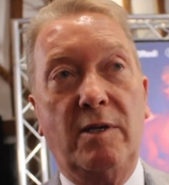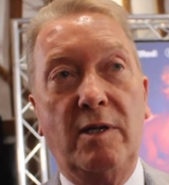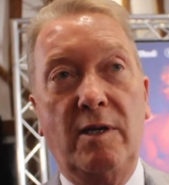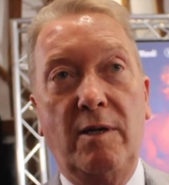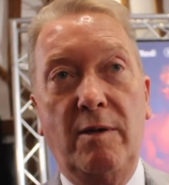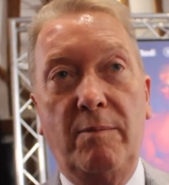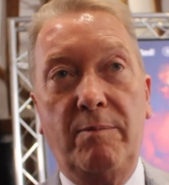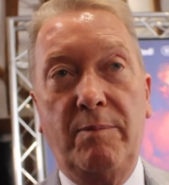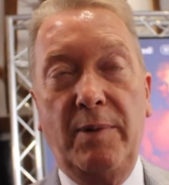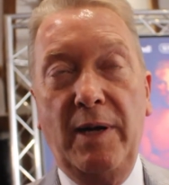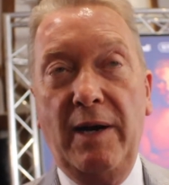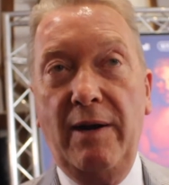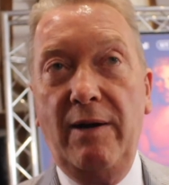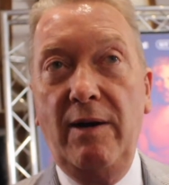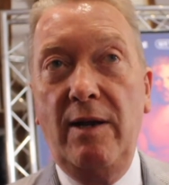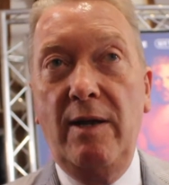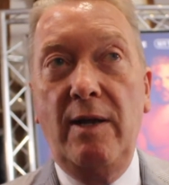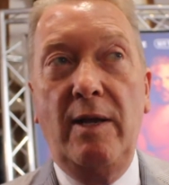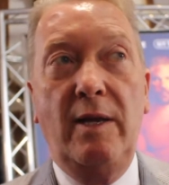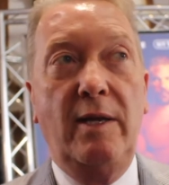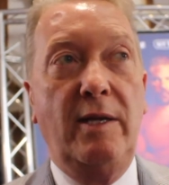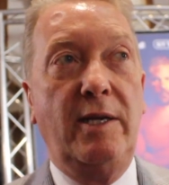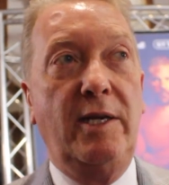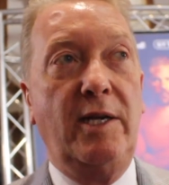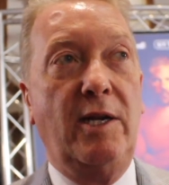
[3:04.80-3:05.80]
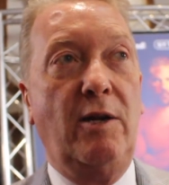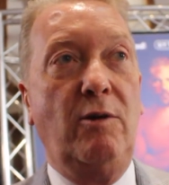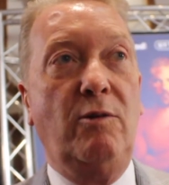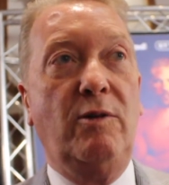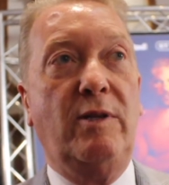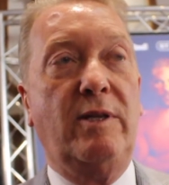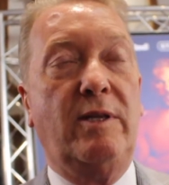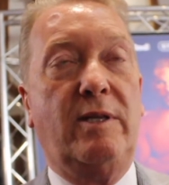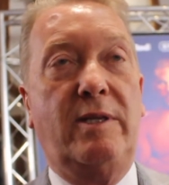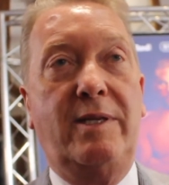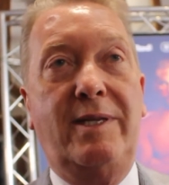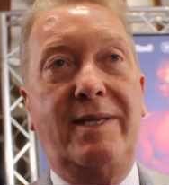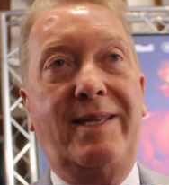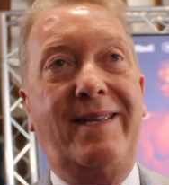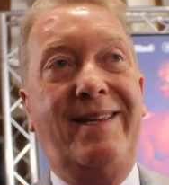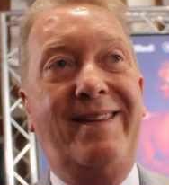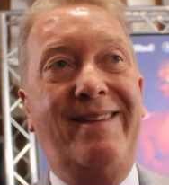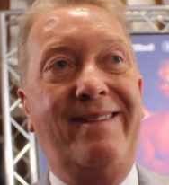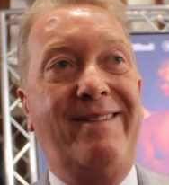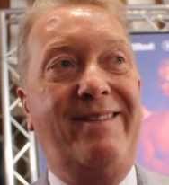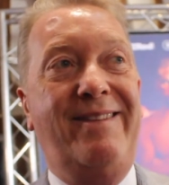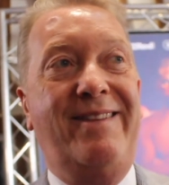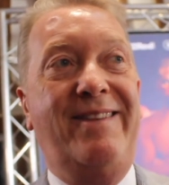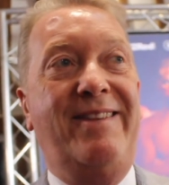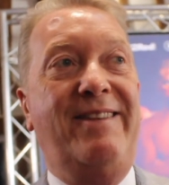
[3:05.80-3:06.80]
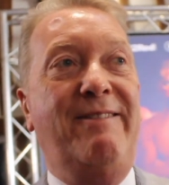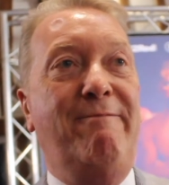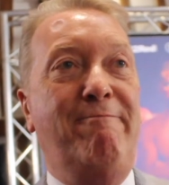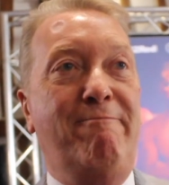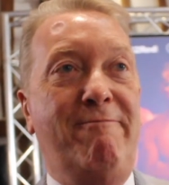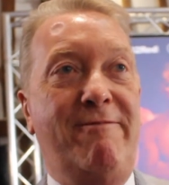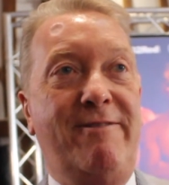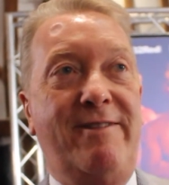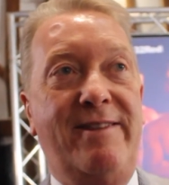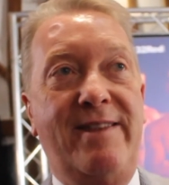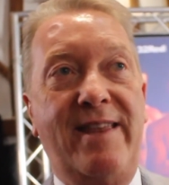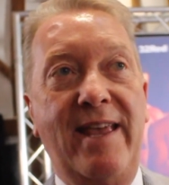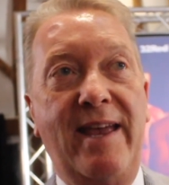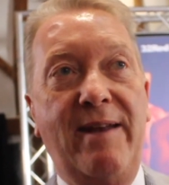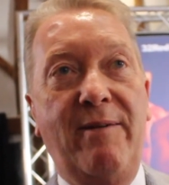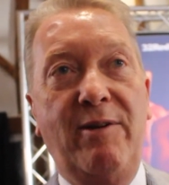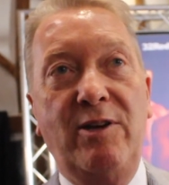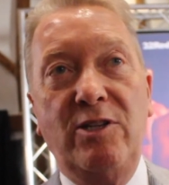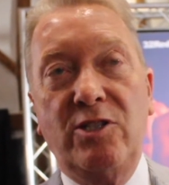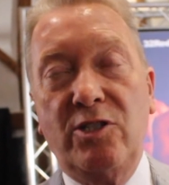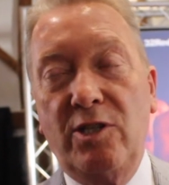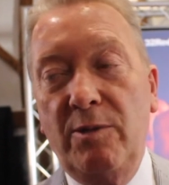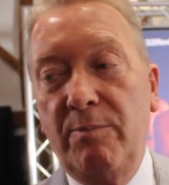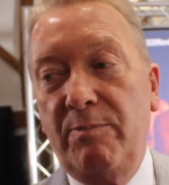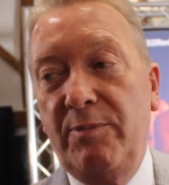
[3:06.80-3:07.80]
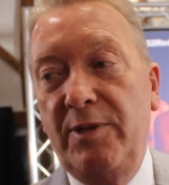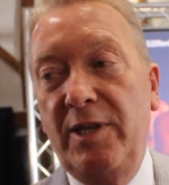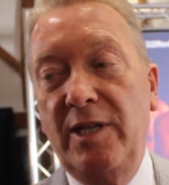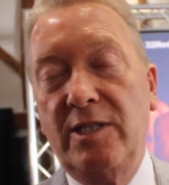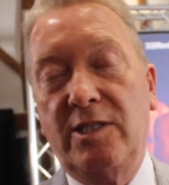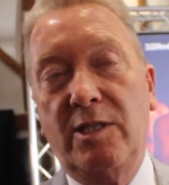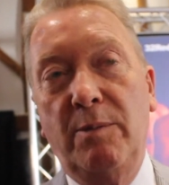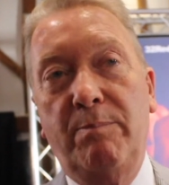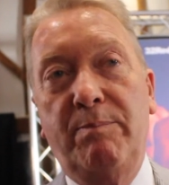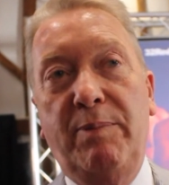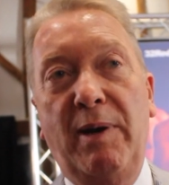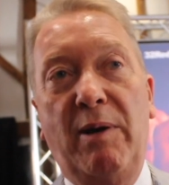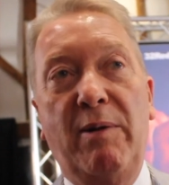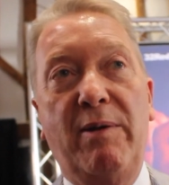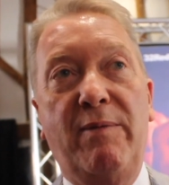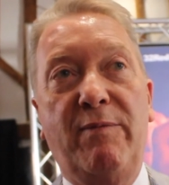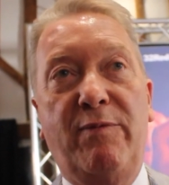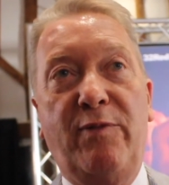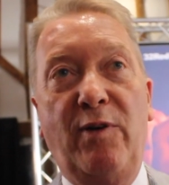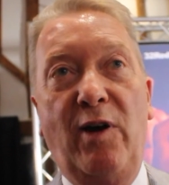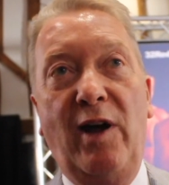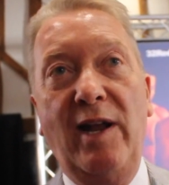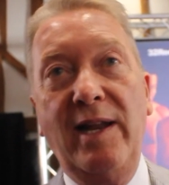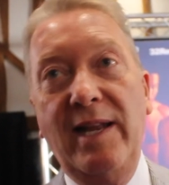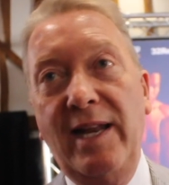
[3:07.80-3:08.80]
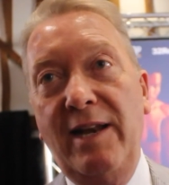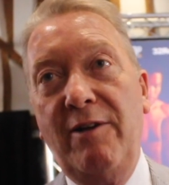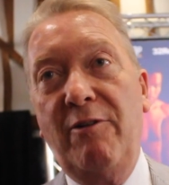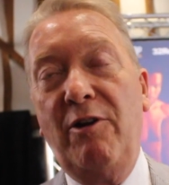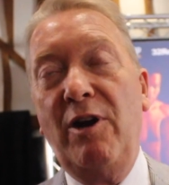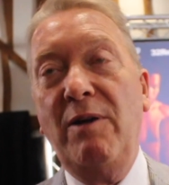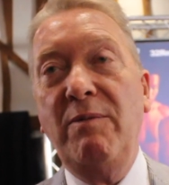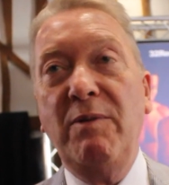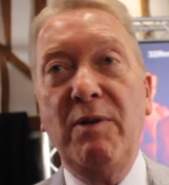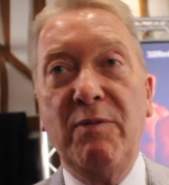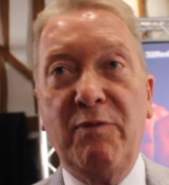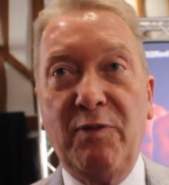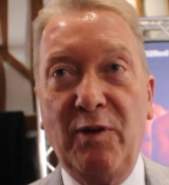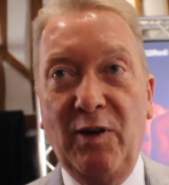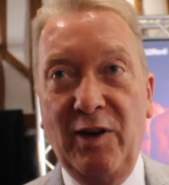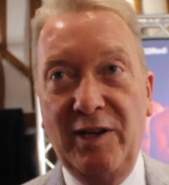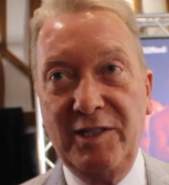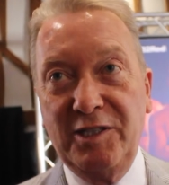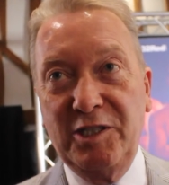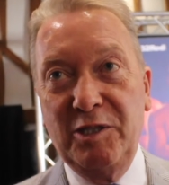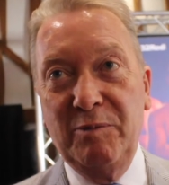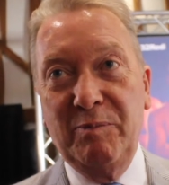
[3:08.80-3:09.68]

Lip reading: Barrett, there's the Bowen fight, and then there are other fights.